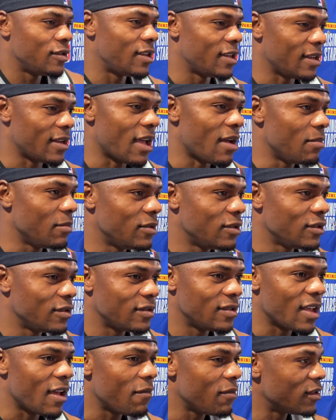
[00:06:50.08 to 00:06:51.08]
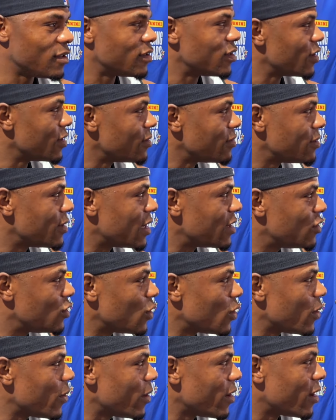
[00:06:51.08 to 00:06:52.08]
having the
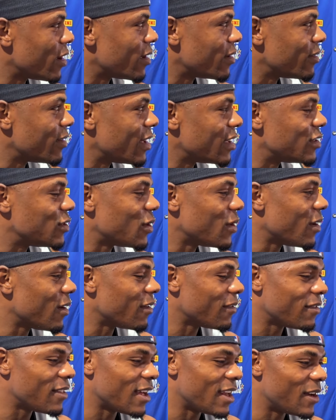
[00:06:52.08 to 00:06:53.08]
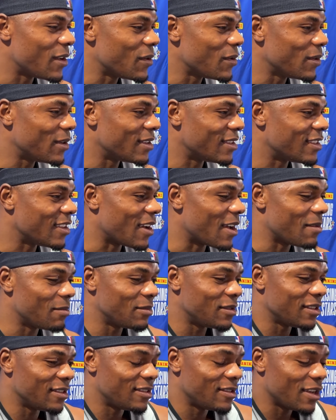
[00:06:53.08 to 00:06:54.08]
joy of the Lord, so
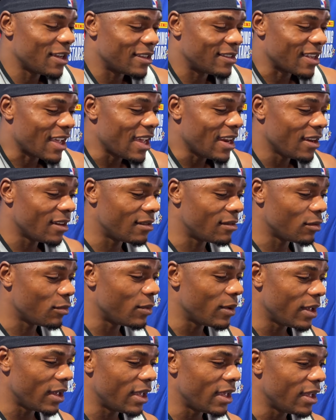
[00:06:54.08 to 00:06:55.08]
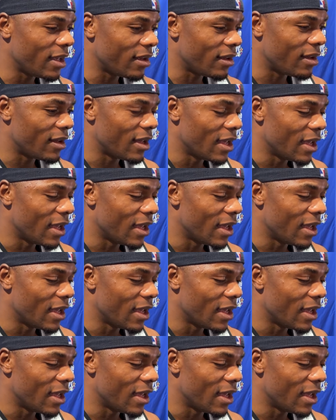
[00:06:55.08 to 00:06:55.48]
I'm just excited to be here.